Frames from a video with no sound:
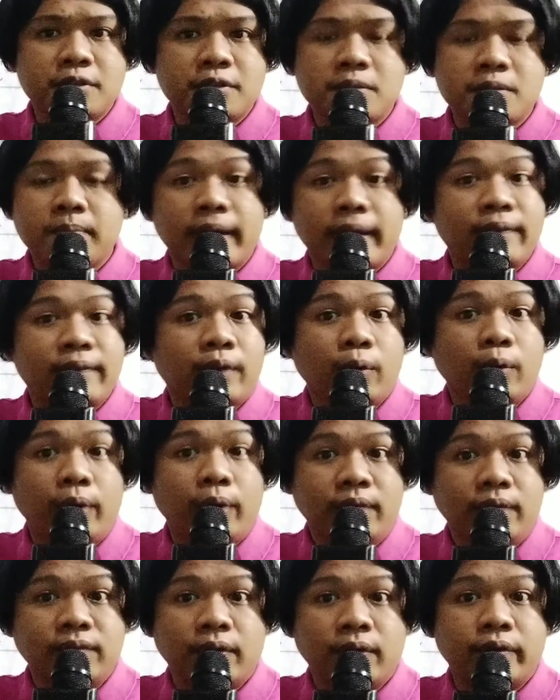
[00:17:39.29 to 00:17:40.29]
This is by far
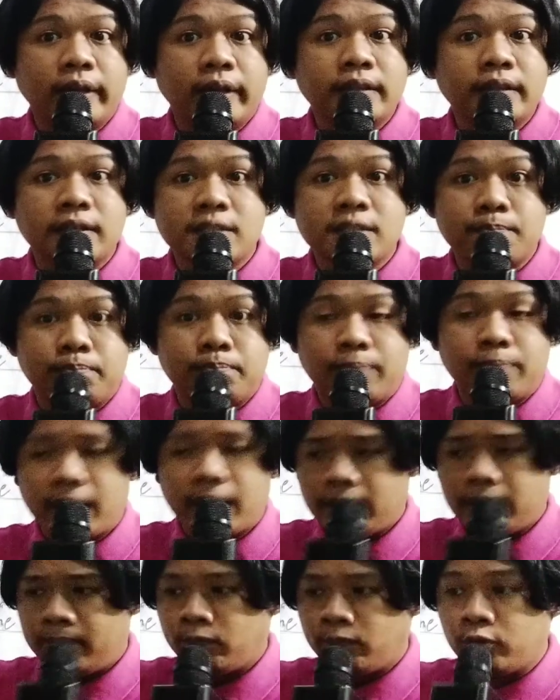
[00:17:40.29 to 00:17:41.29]
one of the greatest
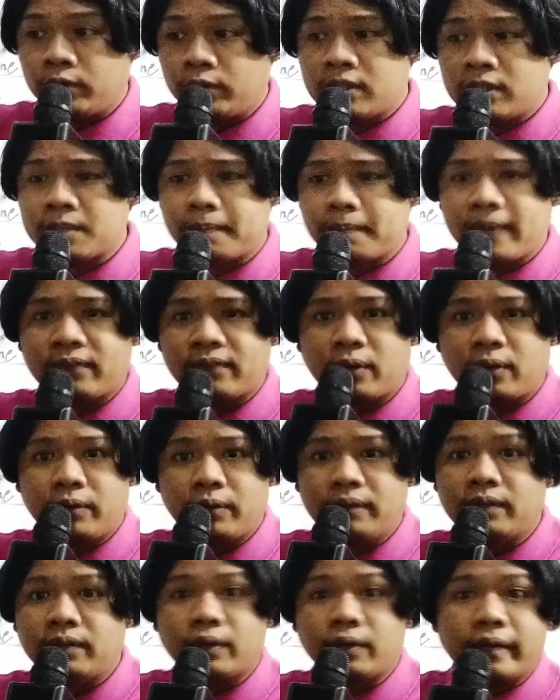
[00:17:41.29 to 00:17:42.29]

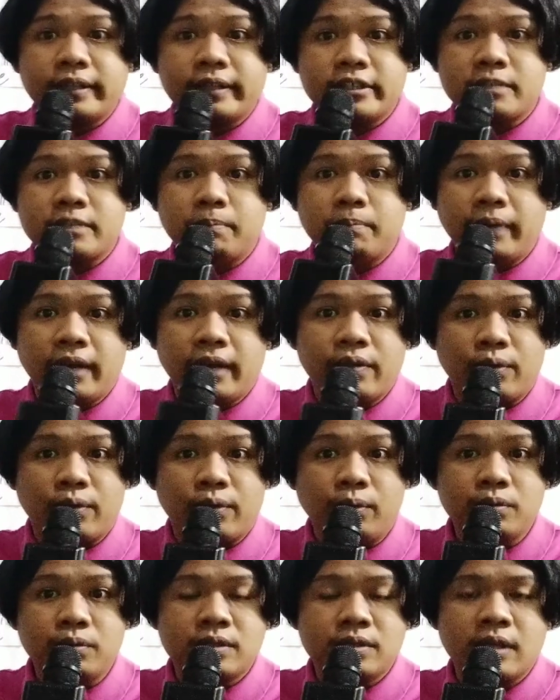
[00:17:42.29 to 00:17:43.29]

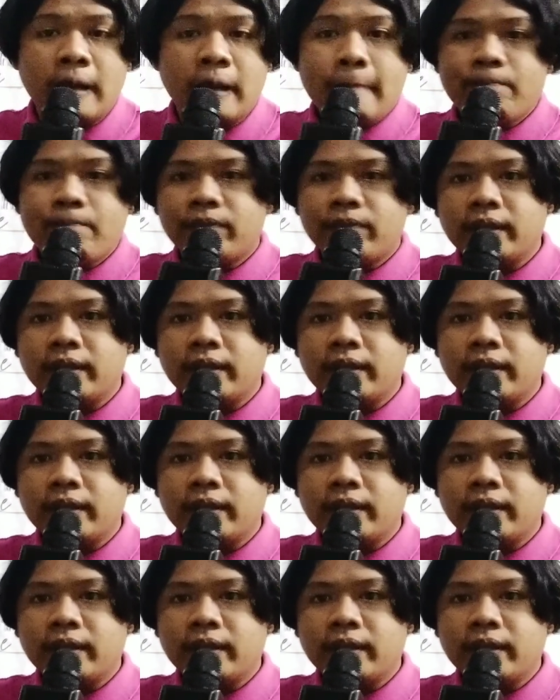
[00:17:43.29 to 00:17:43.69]
breakthroughs